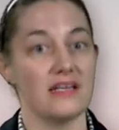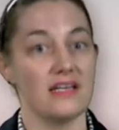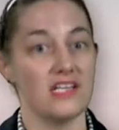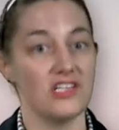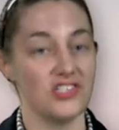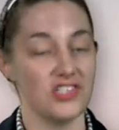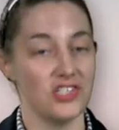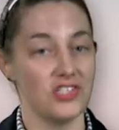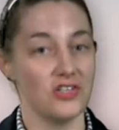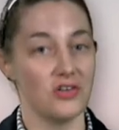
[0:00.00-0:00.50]

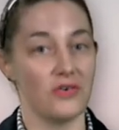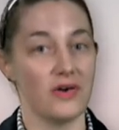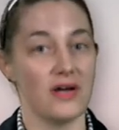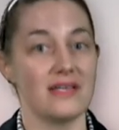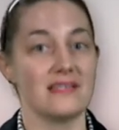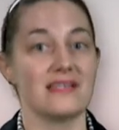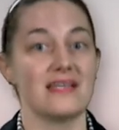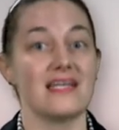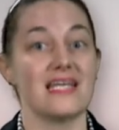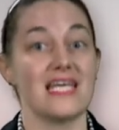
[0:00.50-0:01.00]
engine
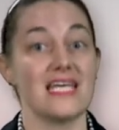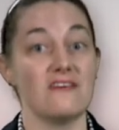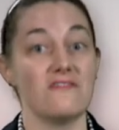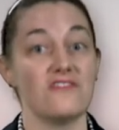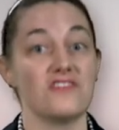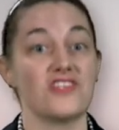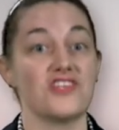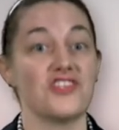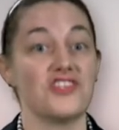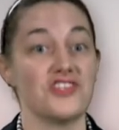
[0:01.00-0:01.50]
noise, and
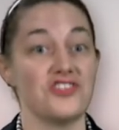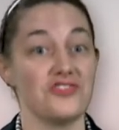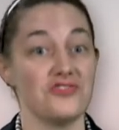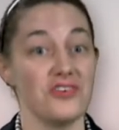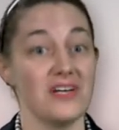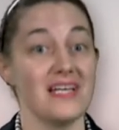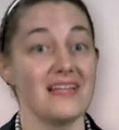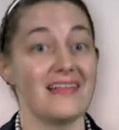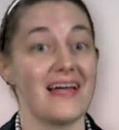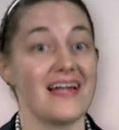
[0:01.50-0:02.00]
even the
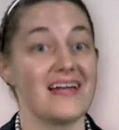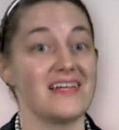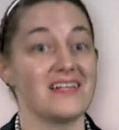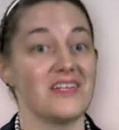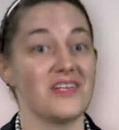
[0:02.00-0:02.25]
street lighting